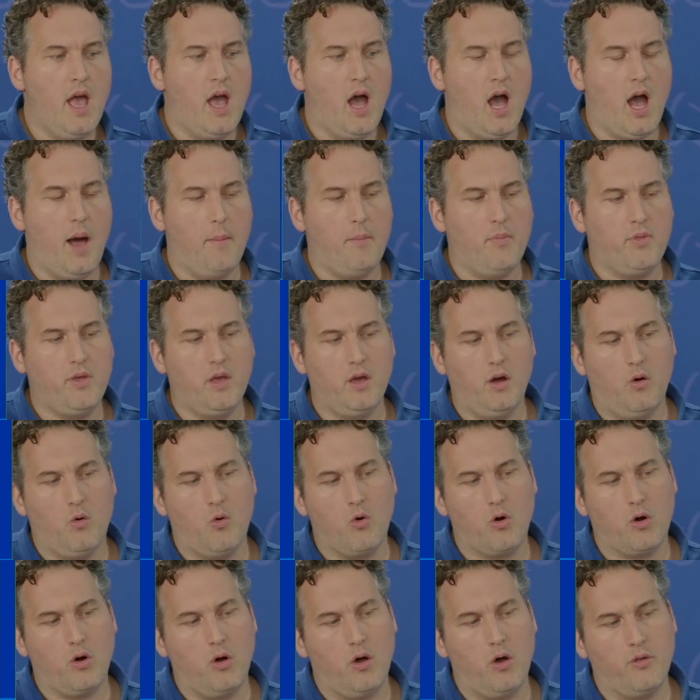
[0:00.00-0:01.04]
The
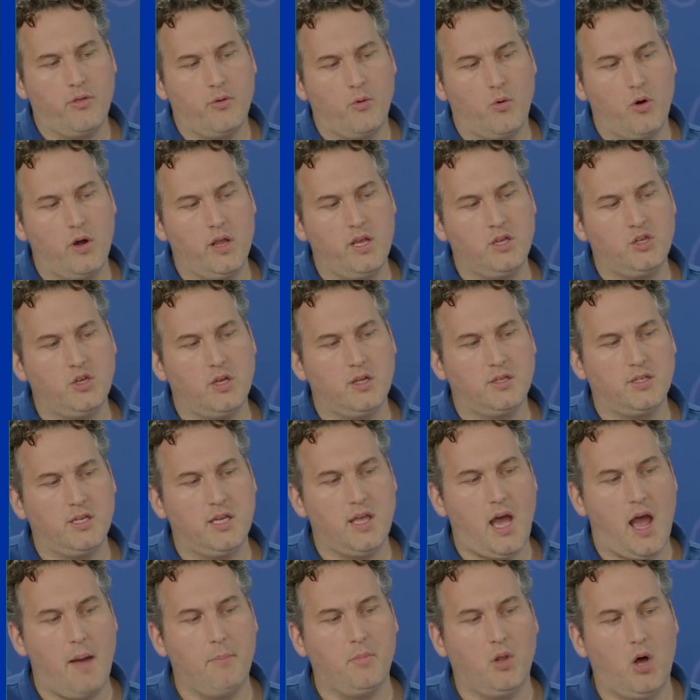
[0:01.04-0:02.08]
authorities, you can see
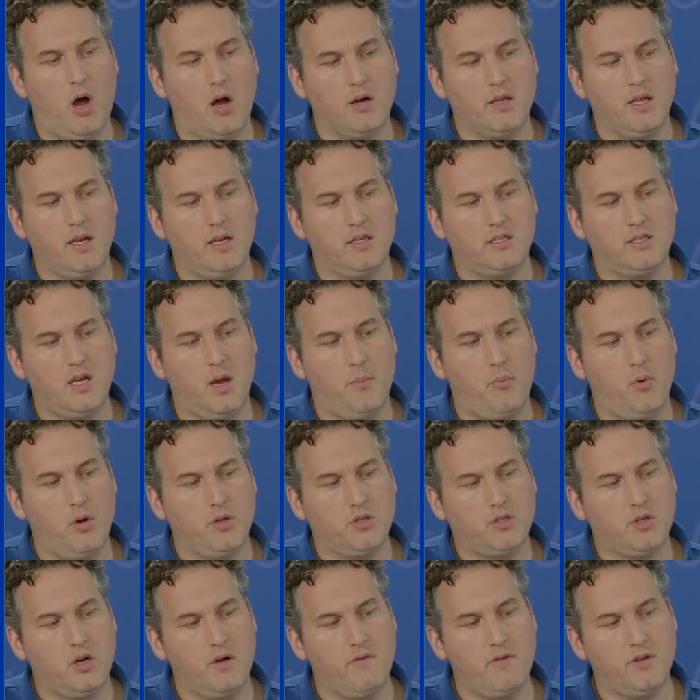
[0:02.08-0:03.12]
I'm logged in as SailPoint
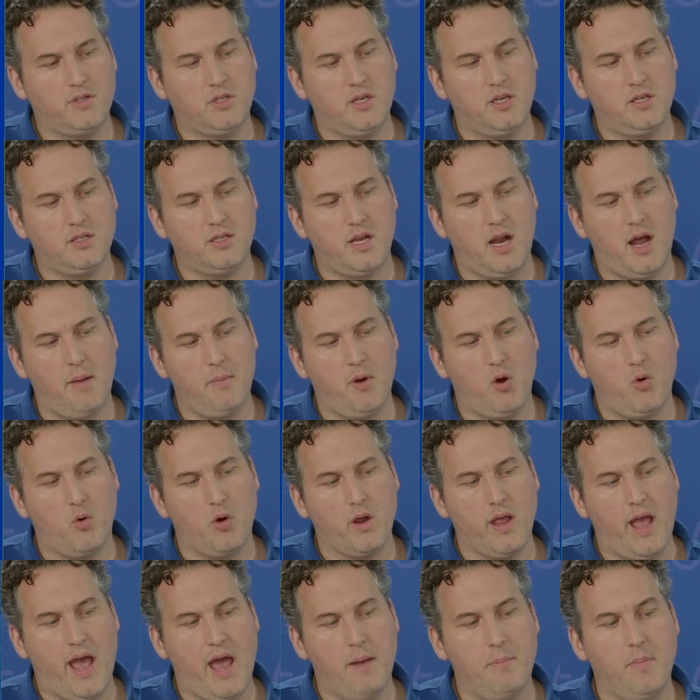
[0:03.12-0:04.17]
Services, and I'm an org
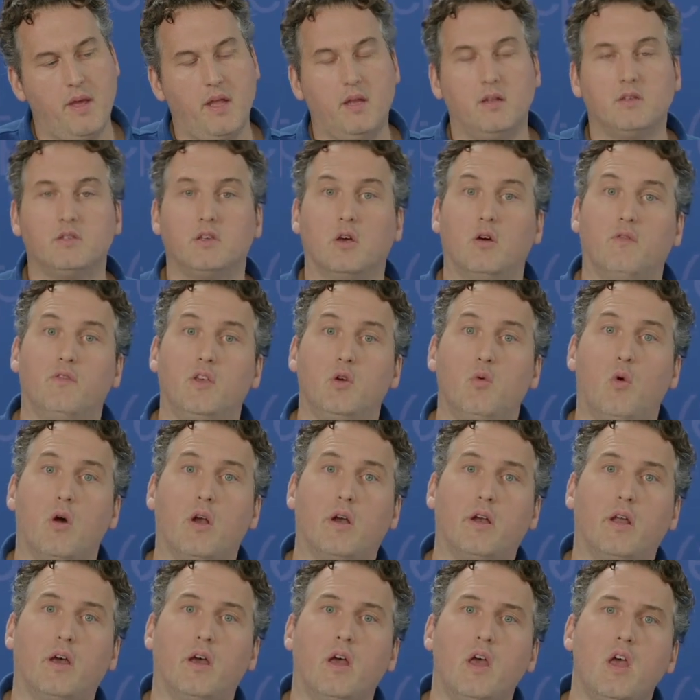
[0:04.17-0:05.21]
admin. So if you
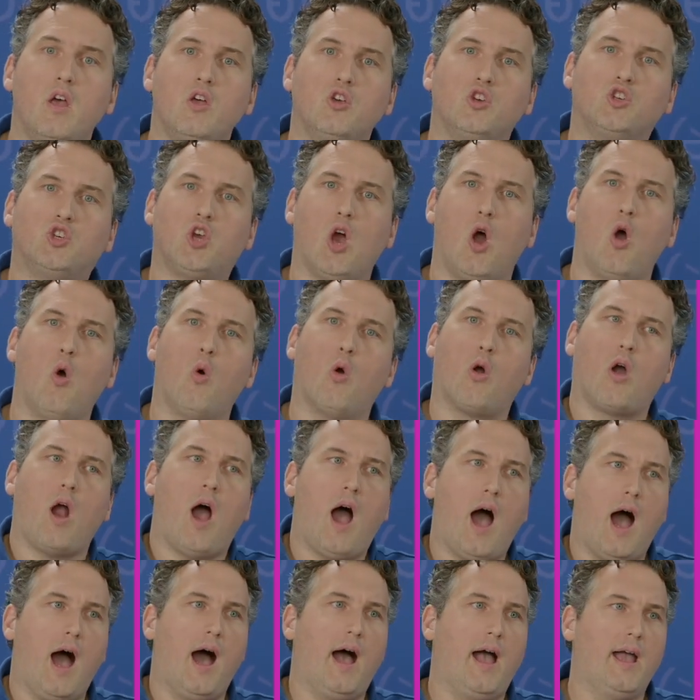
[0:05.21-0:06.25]
wanted to show or
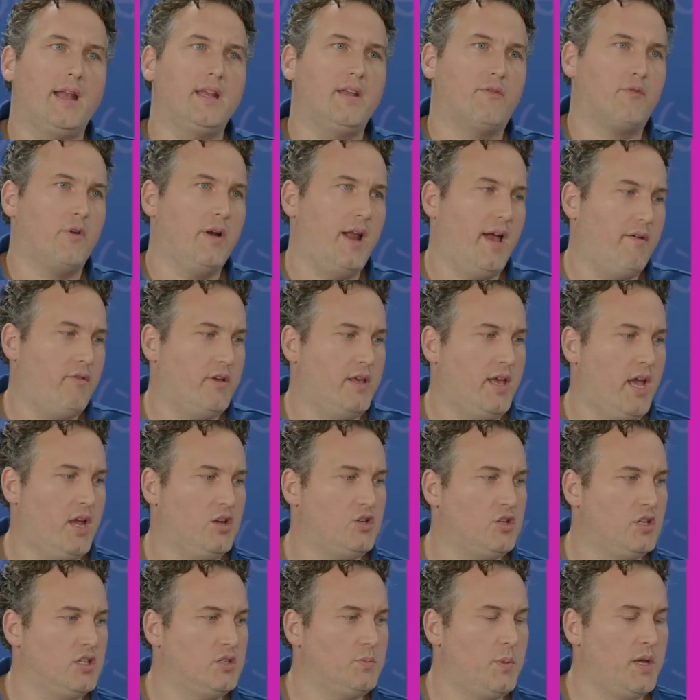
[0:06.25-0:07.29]
hide different
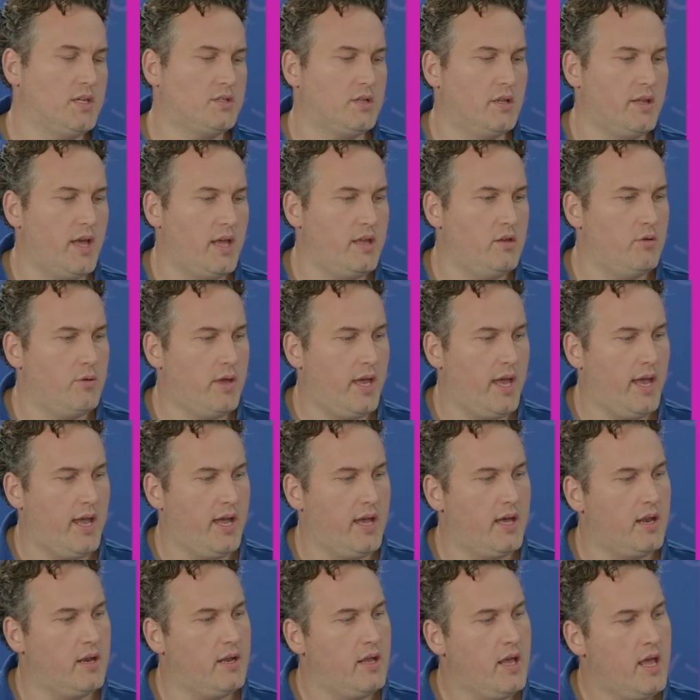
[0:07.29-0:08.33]
navigations based on that, you
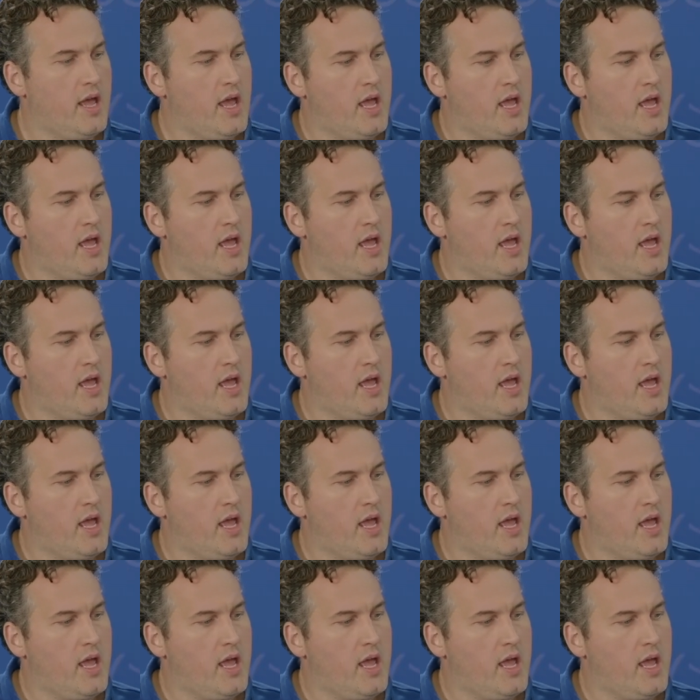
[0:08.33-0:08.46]
can.